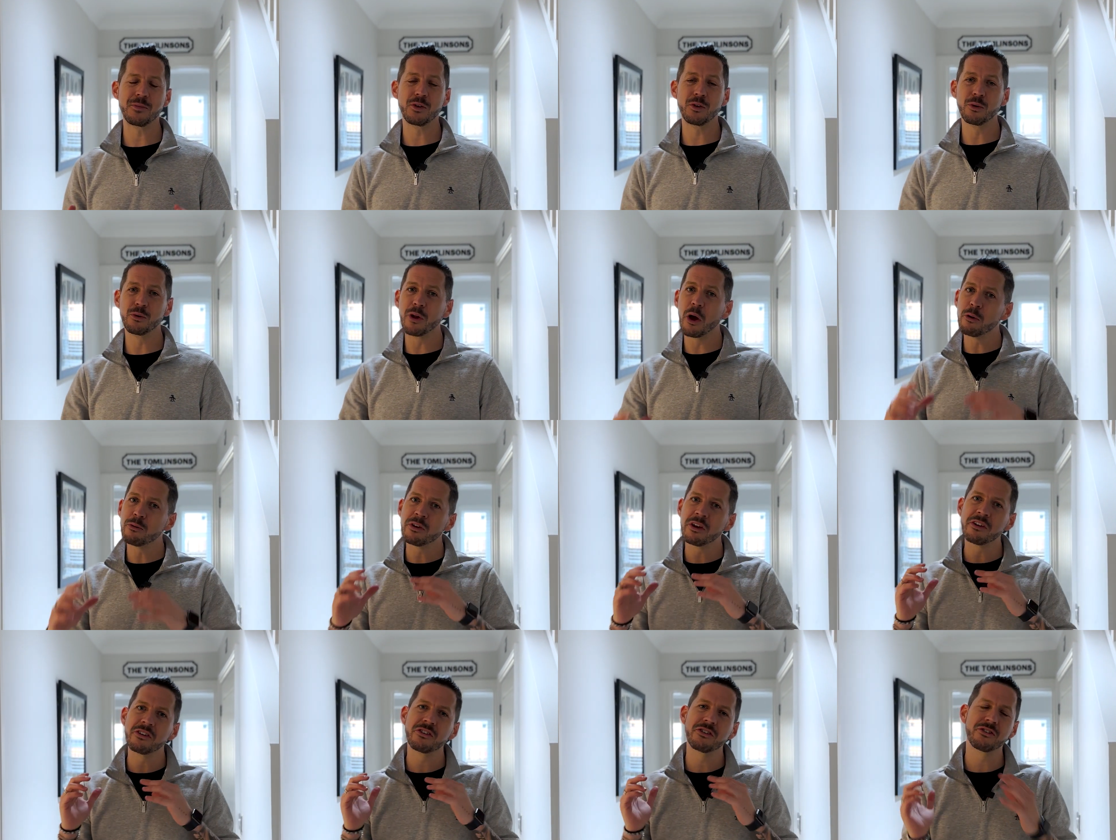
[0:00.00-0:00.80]
You'll
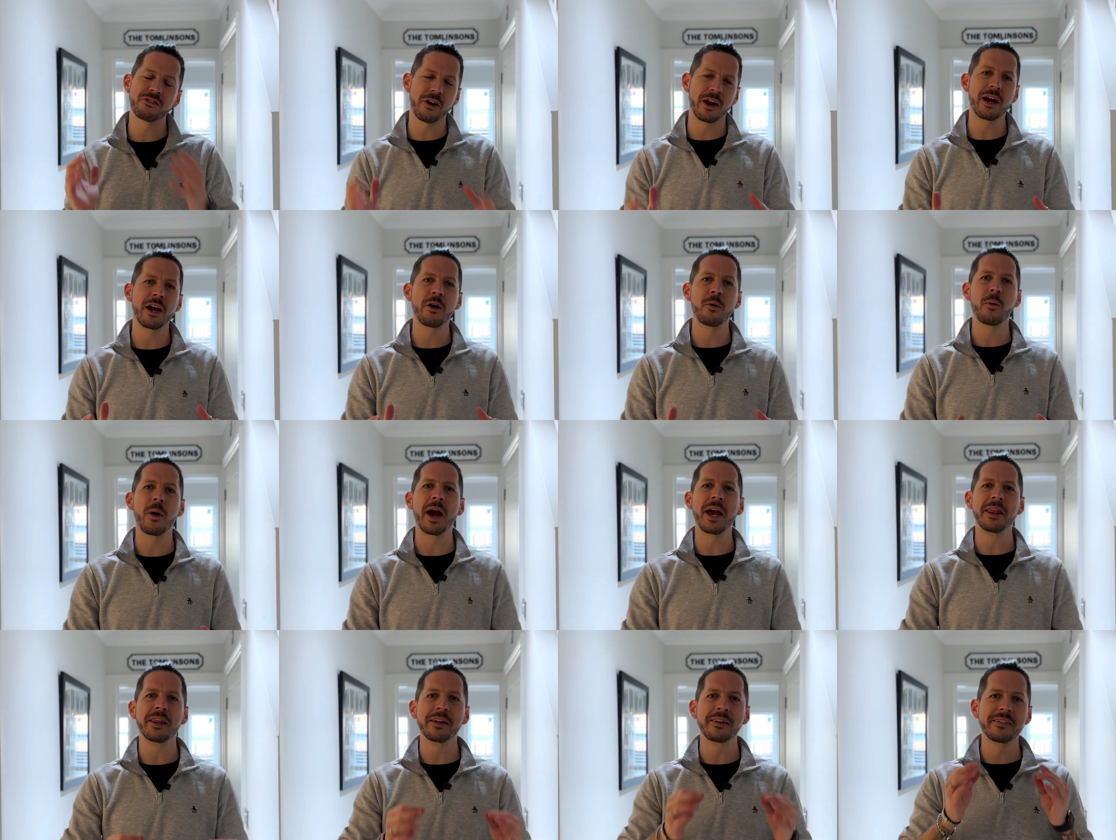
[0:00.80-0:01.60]
notice straight
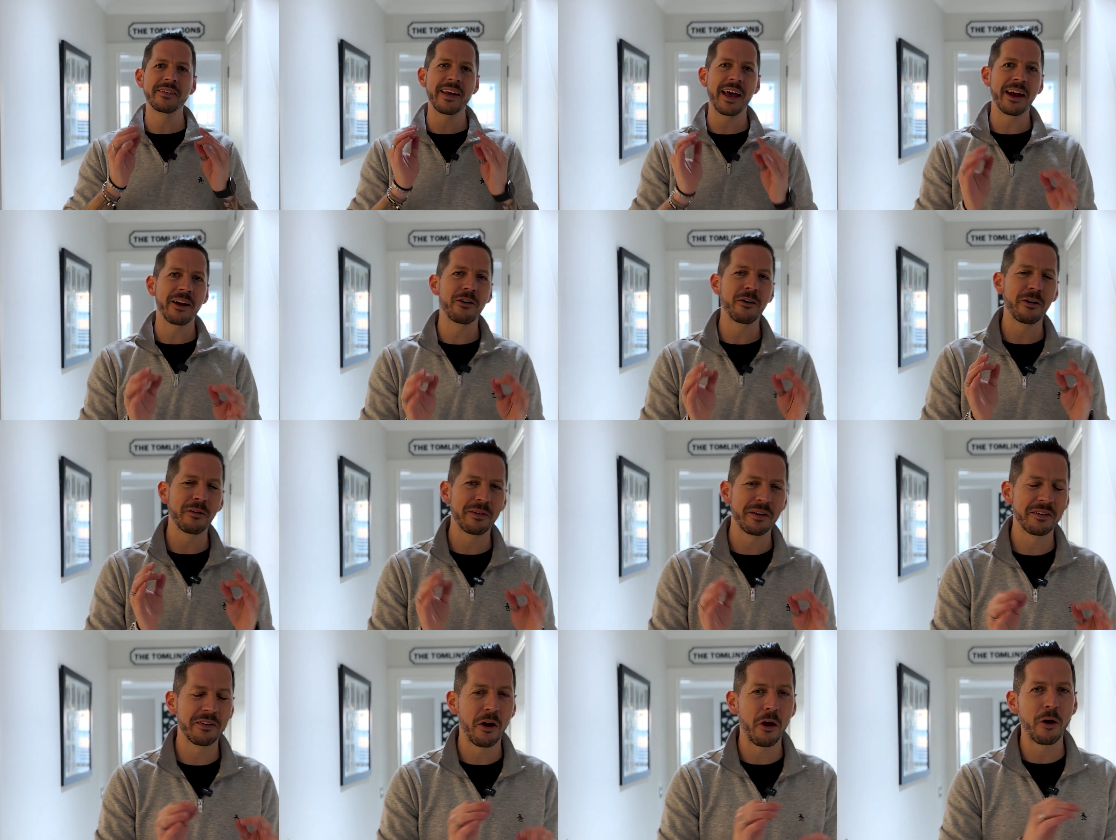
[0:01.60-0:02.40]
away the decor of
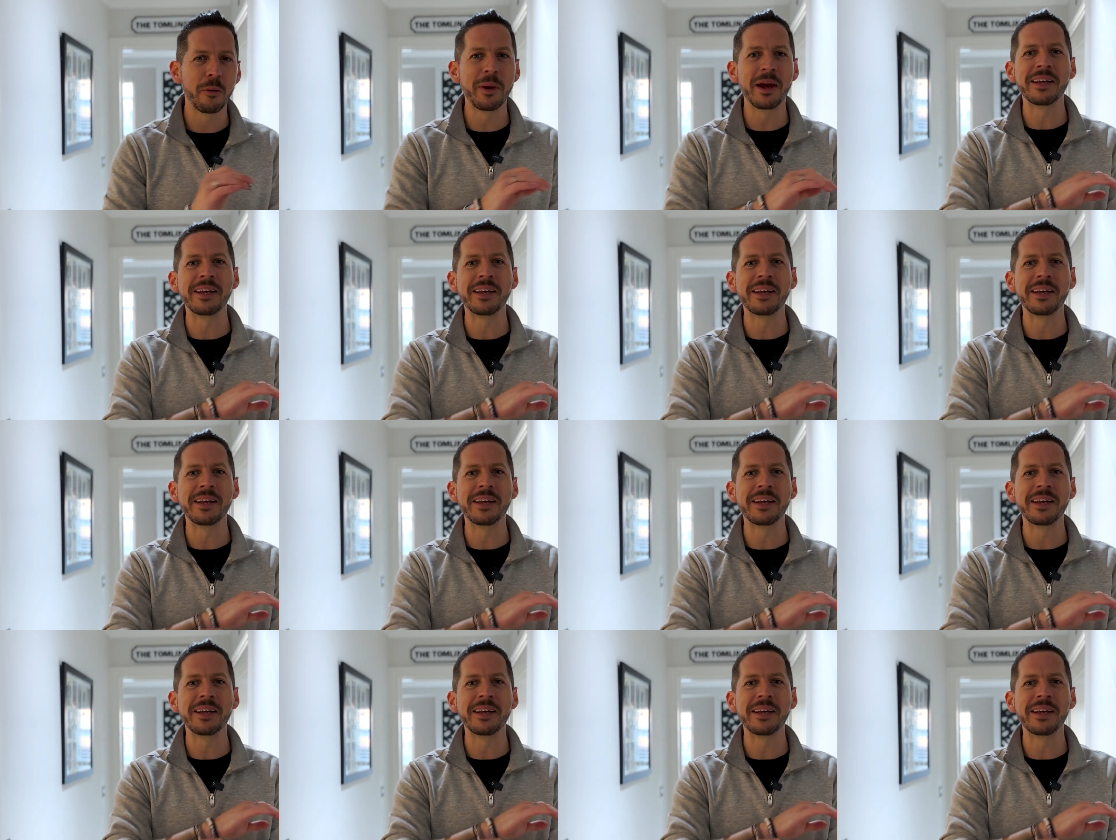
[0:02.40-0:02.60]
this home